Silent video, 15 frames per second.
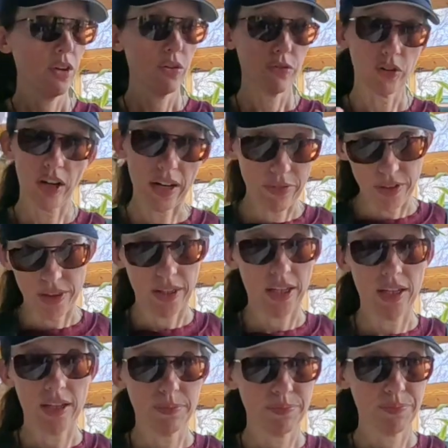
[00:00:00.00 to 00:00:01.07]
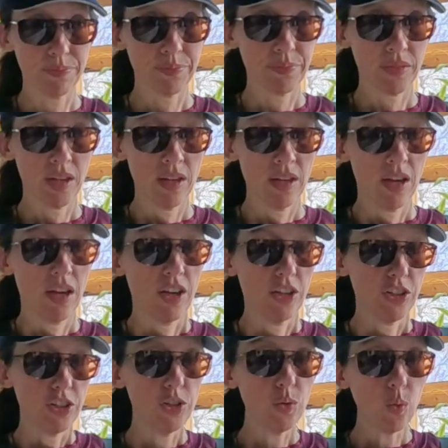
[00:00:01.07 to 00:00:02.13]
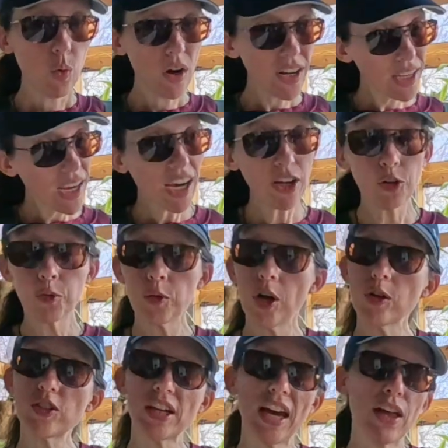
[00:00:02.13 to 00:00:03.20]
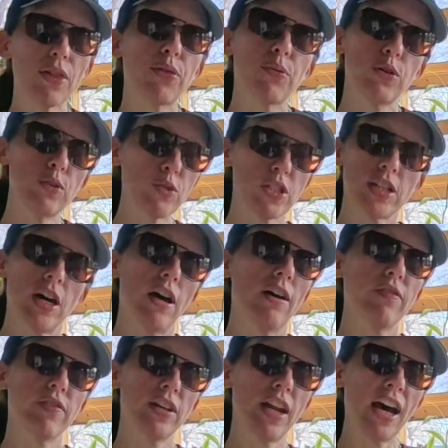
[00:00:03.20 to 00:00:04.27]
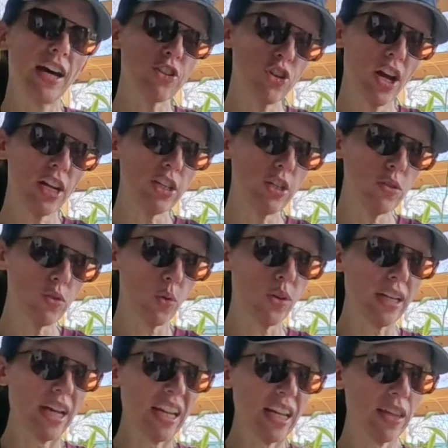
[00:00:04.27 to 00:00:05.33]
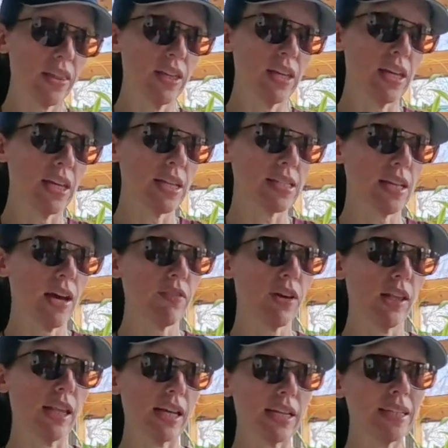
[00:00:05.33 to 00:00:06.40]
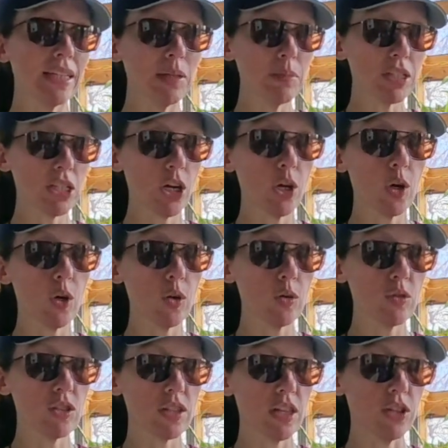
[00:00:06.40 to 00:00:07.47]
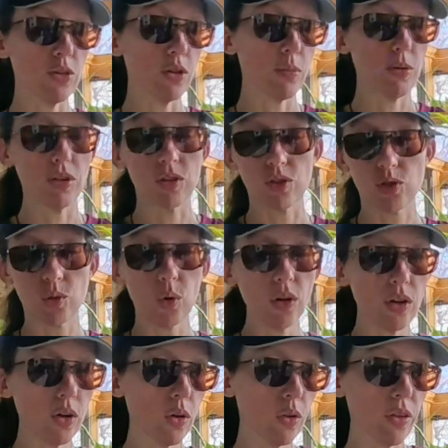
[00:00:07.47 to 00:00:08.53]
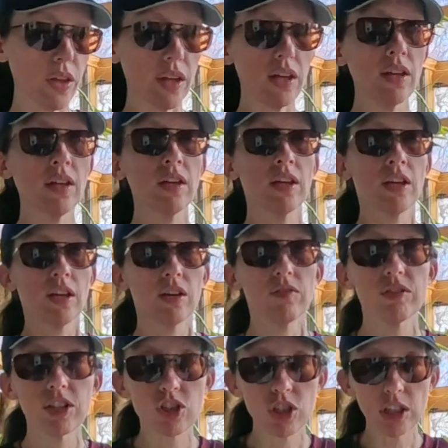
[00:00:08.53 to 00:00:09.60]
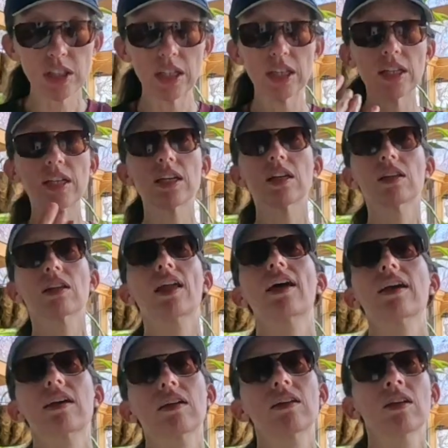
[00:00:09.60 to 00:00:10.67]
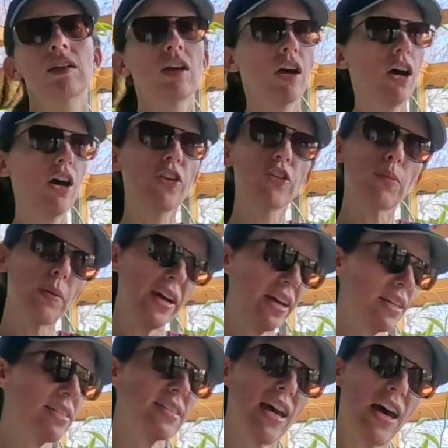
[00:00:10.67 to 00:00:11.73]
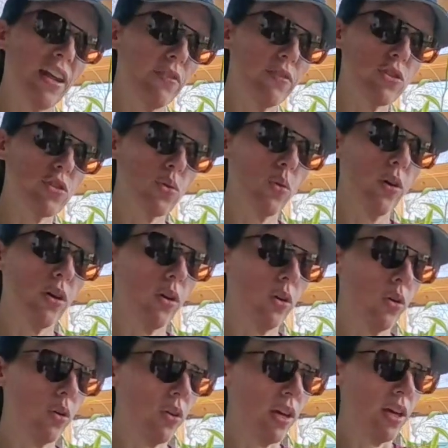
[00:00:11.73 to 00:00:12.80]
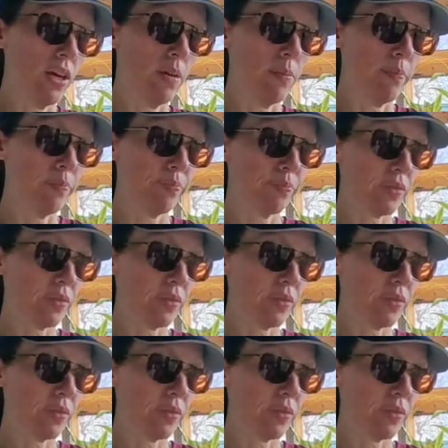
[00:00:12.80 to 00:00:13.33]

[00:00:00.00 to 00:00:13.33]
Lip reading: for everything. You want to kind of rotate through stuff, and I try to use organic things. I've got like nematodes that you can put in the soil that eventually get like other pests out of the soil, and